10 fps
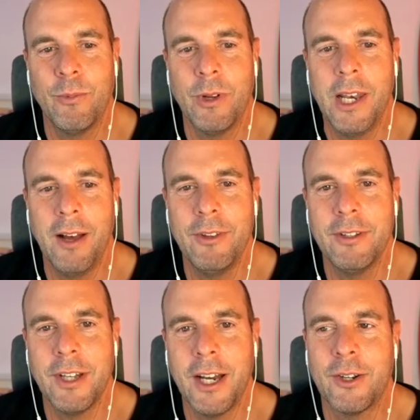We love
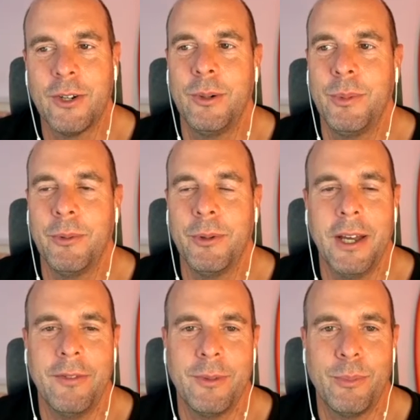this article, but we
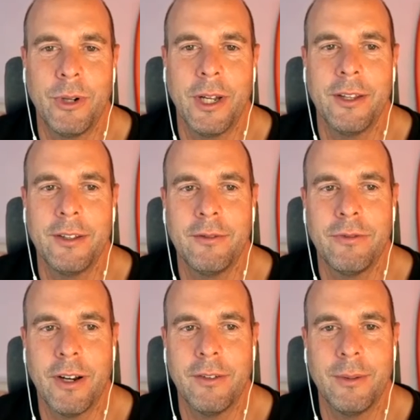have to put others in
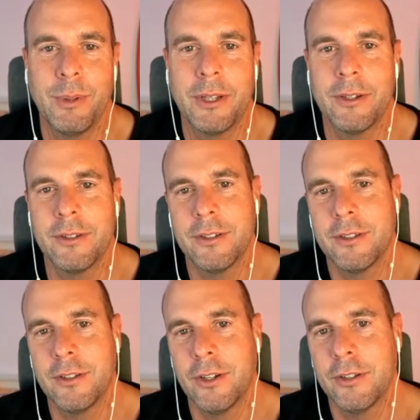front of it because
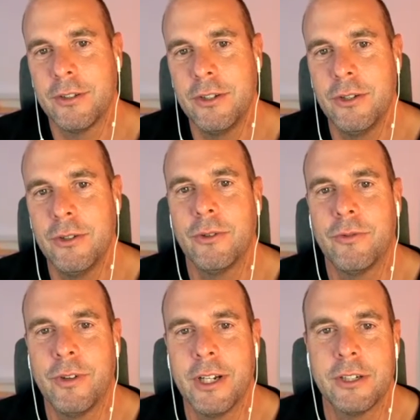it's not as new or
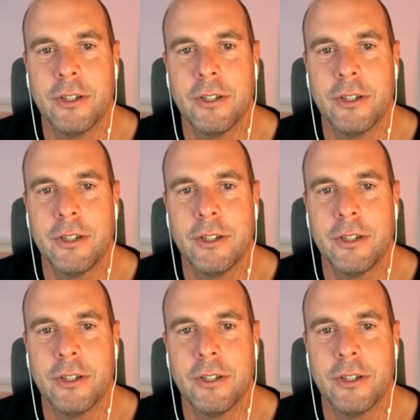fresh.